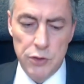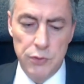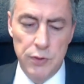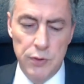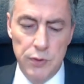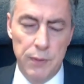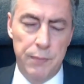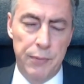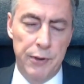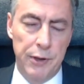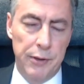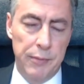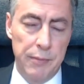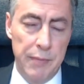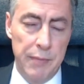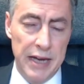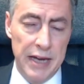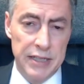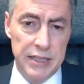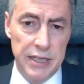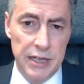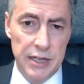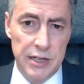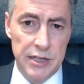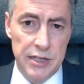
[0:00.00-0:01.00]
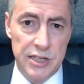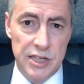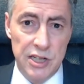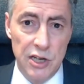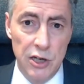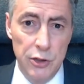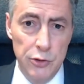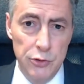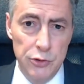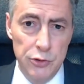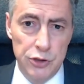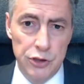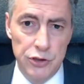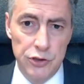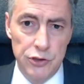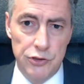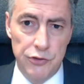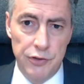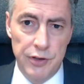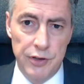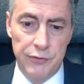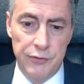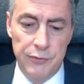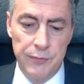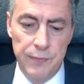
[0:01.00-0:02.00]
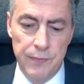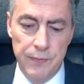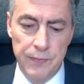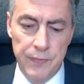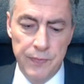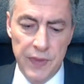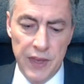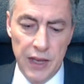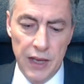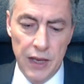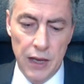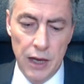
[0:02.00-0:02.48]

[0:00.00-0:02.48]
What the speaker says: to a pragmatic, solution-driven